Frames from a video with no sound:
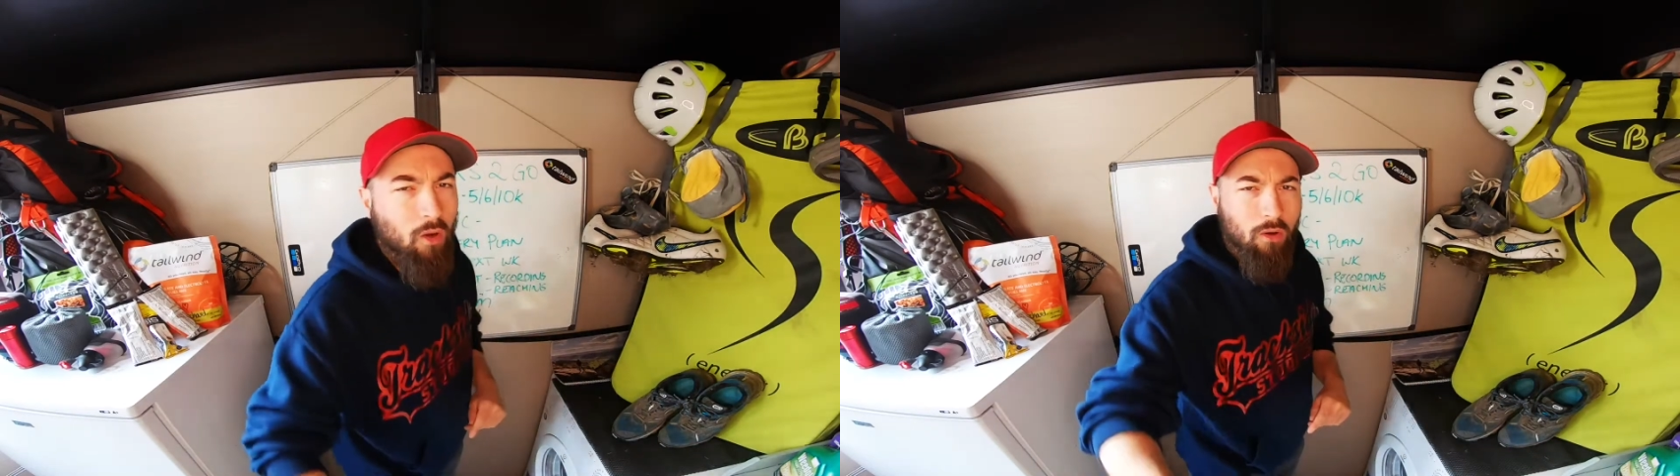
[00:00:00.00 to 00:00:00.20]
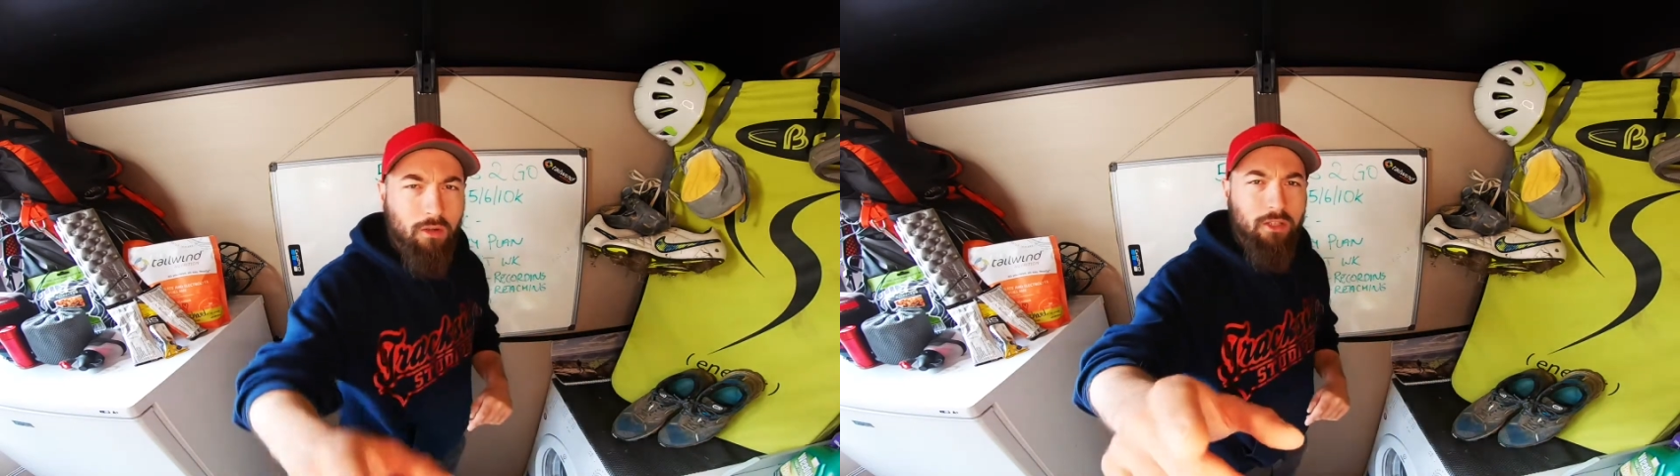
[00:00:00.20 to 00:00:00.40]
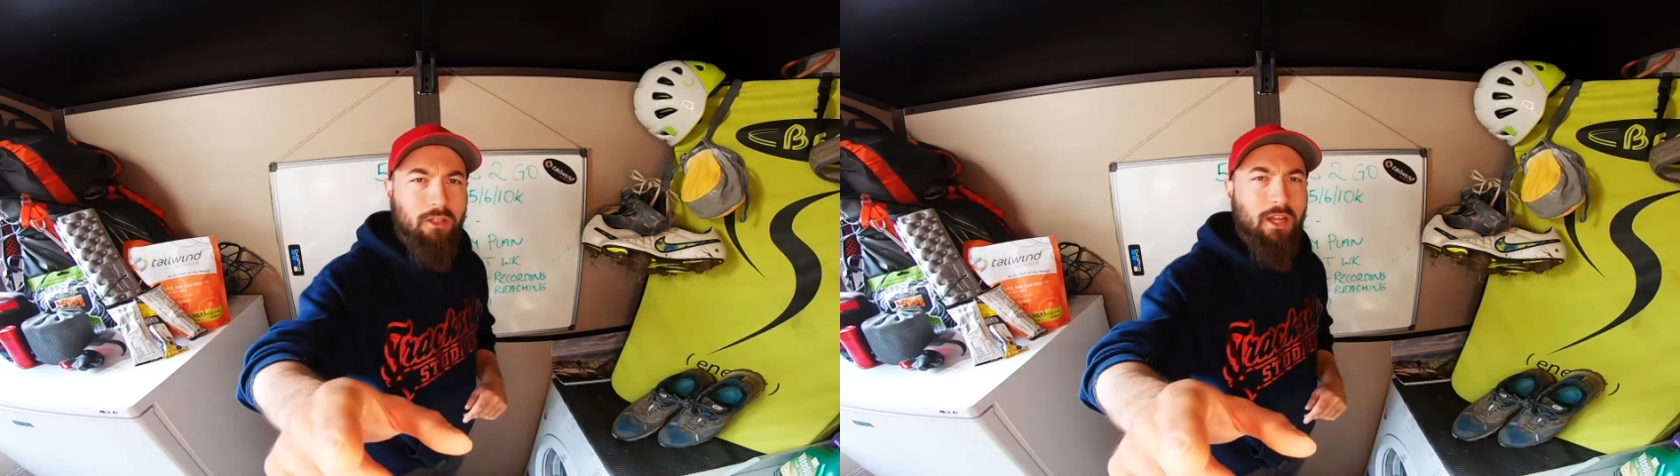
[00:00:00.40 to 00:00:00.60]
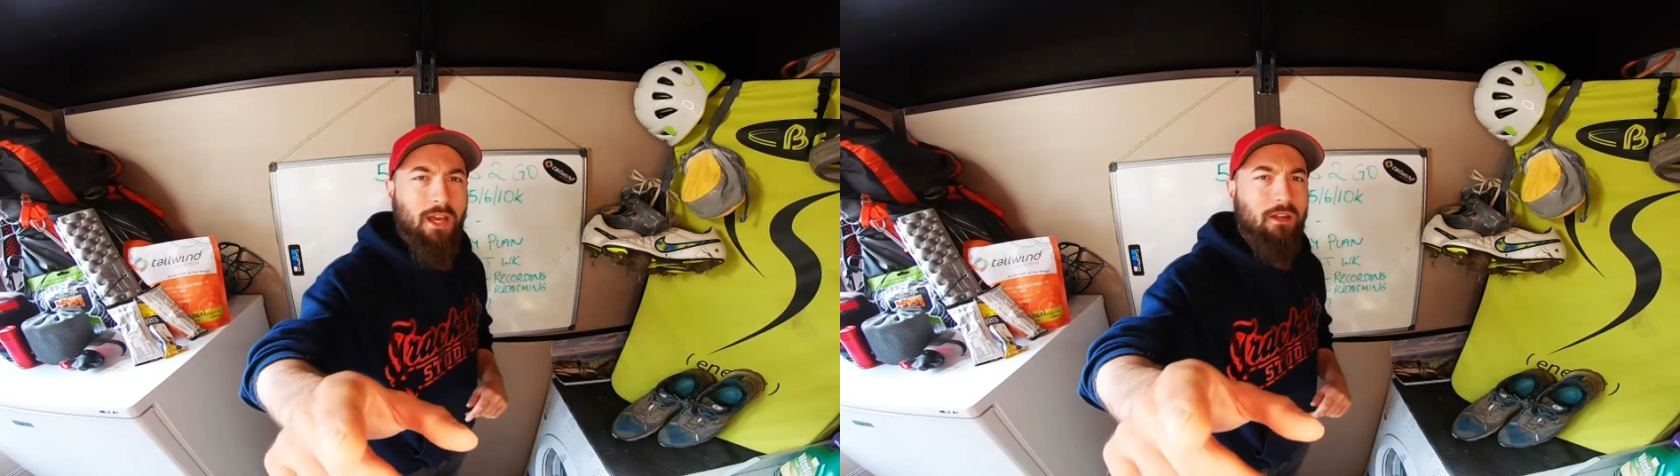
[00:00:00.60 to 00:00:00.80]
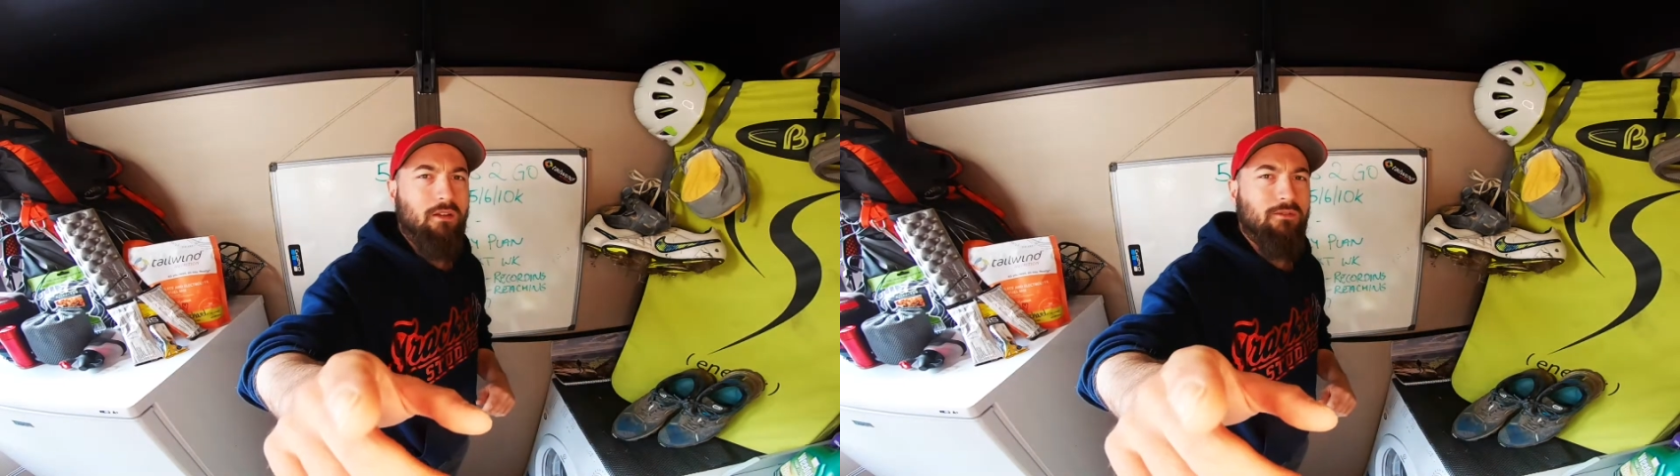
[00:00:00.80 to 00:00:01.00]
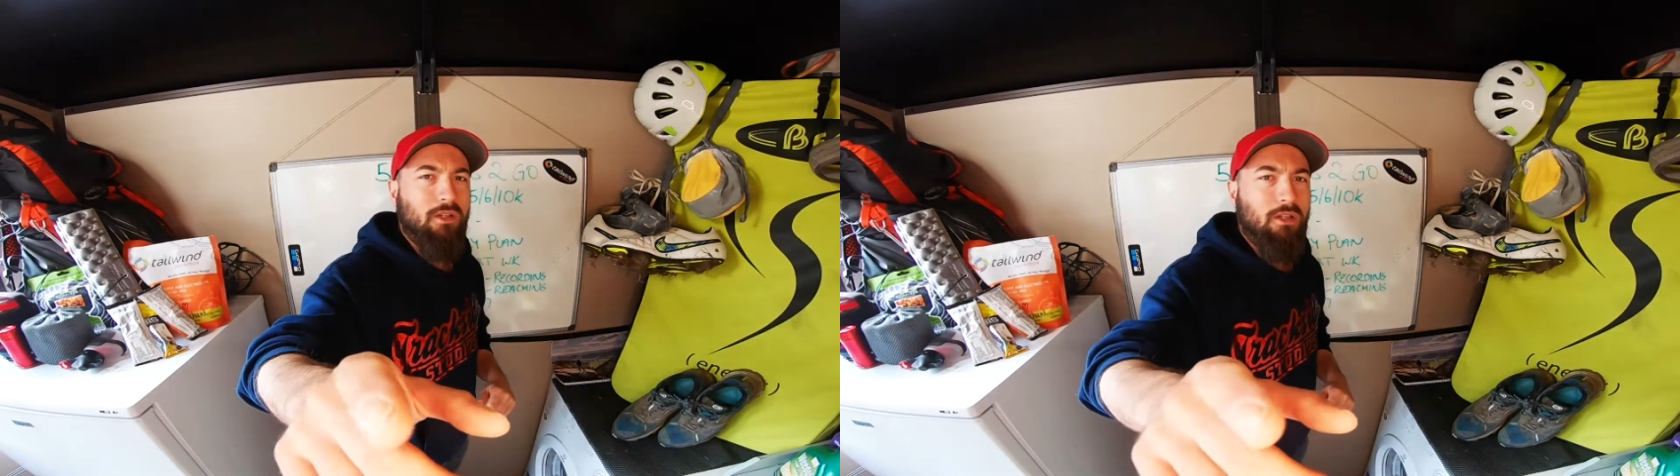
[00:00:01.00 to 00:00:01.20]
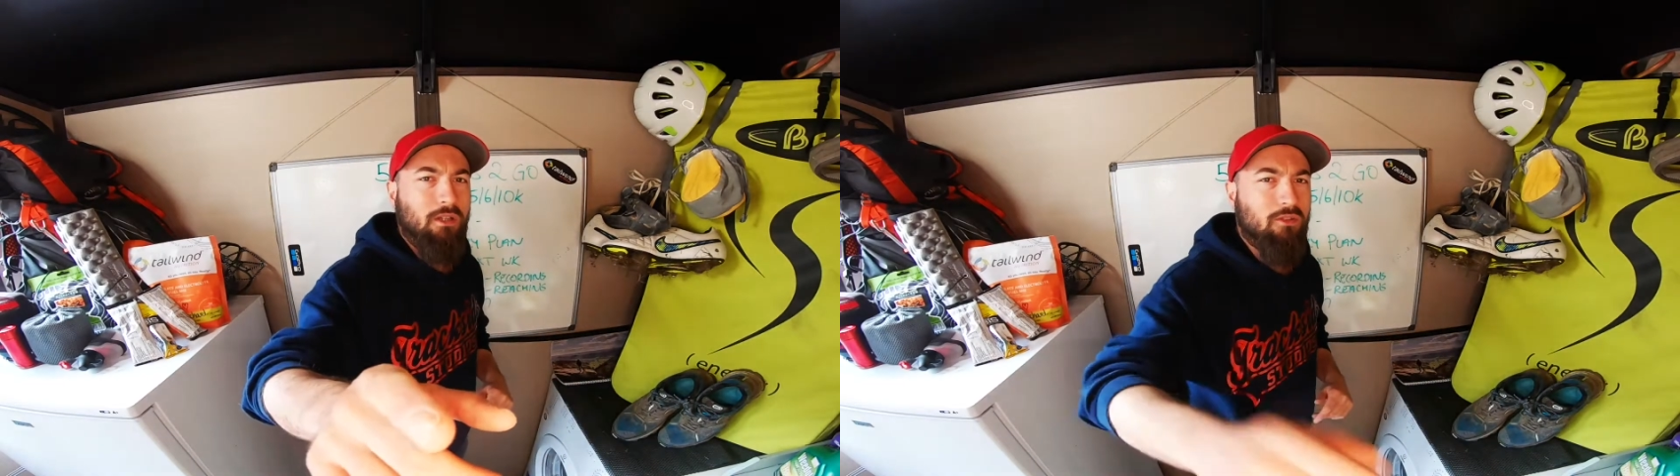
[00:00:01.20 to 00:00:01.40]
or you could head over